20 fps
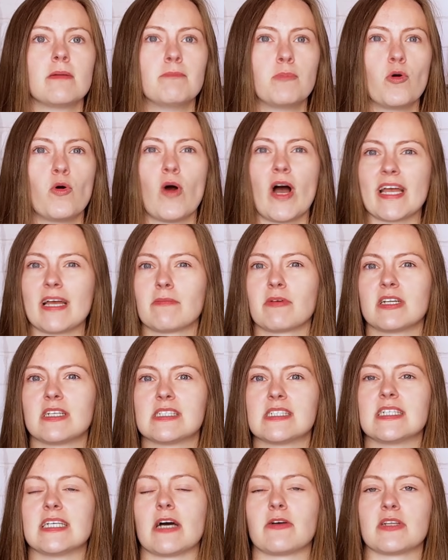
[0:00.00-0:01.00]
But I am going to
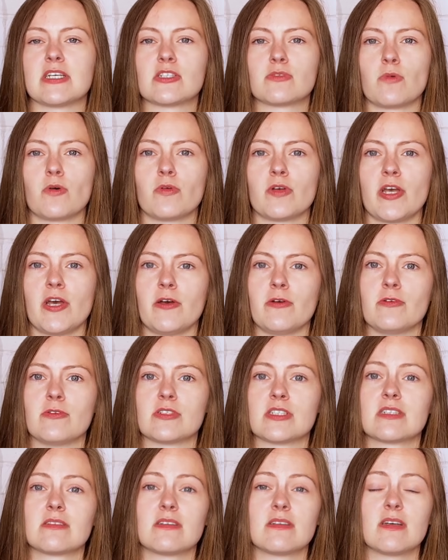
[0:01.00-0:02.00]
see how this one
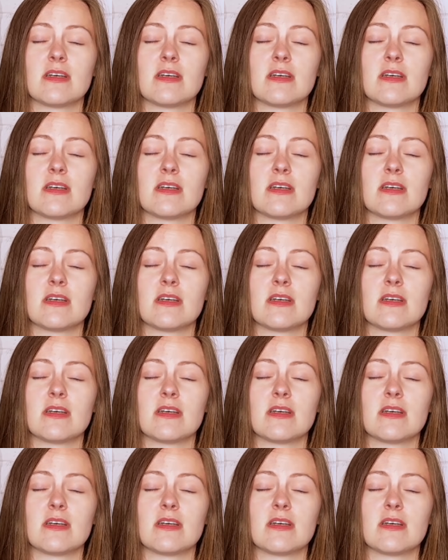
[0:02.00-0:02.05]
goes.